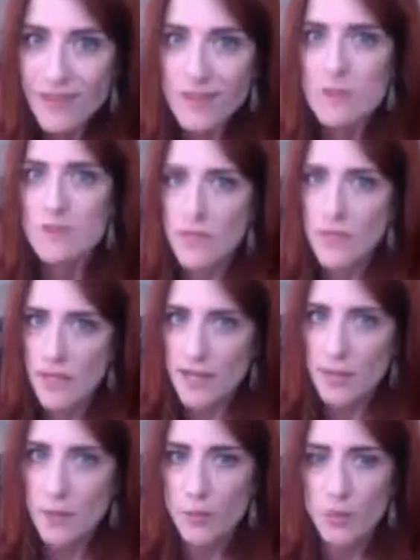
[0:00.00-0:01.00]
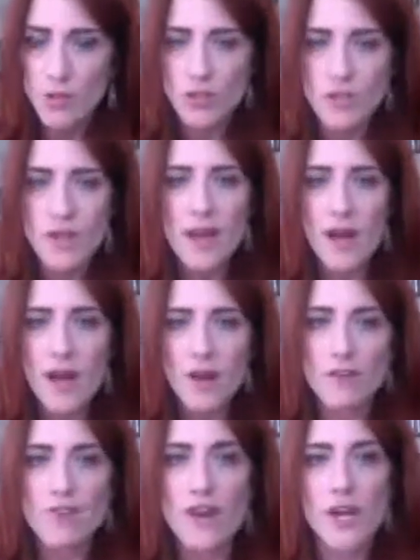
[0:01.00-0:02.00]
for lack of a better word, our
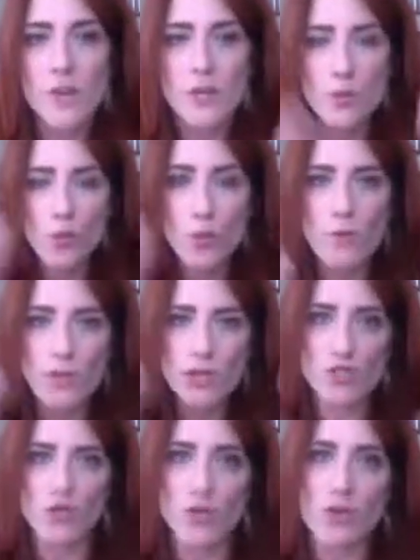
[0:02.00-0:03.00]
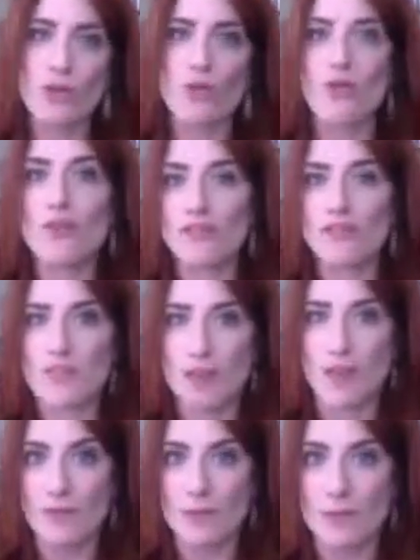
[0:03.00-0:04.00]
environment when we control our own thoughts and
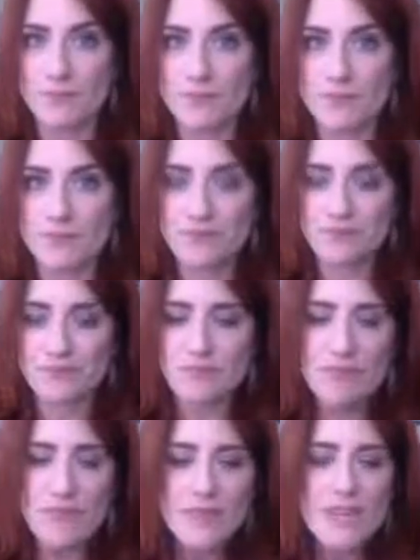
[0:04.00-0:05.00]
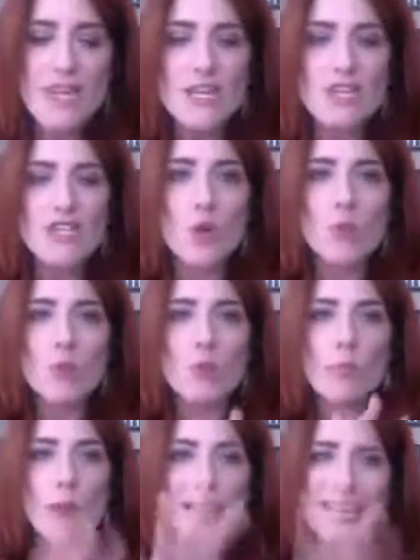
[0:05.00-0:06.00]
behavior. So
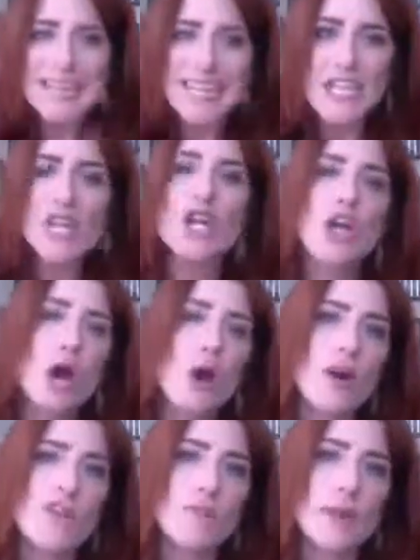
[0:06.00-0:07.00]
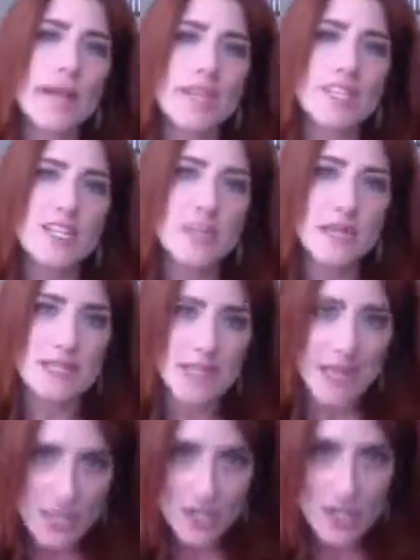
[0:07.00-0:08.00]
by letting go of my
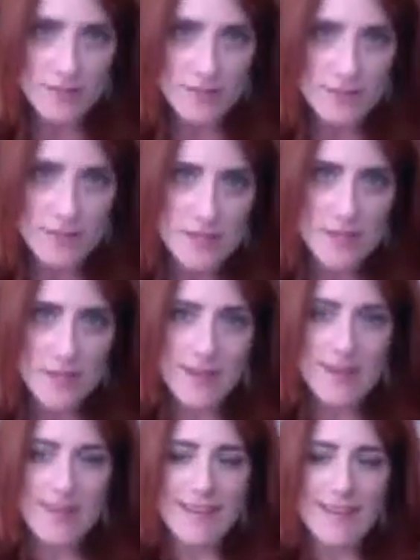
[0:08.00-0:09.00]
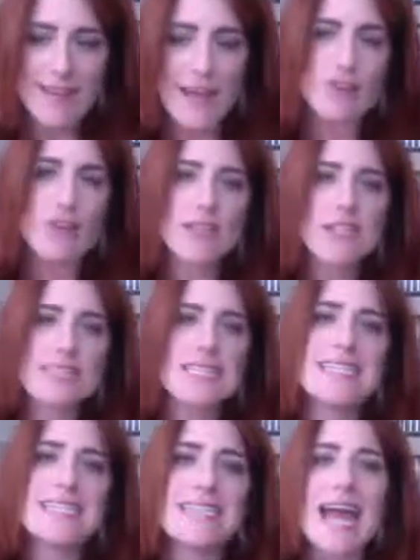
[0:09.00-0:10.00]
expectations, I created the
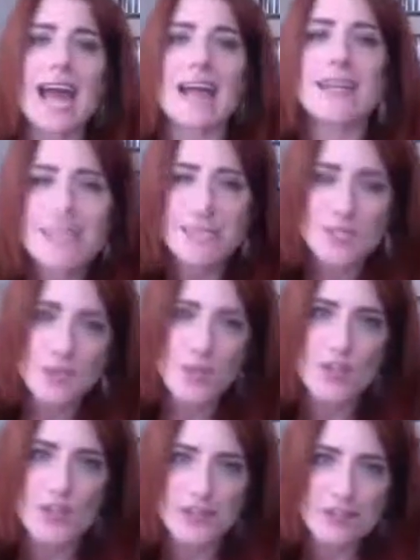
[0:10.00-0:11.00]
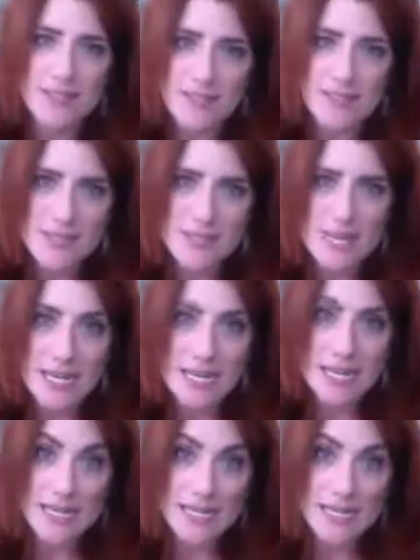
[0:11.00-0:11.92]
exact experience that I needed.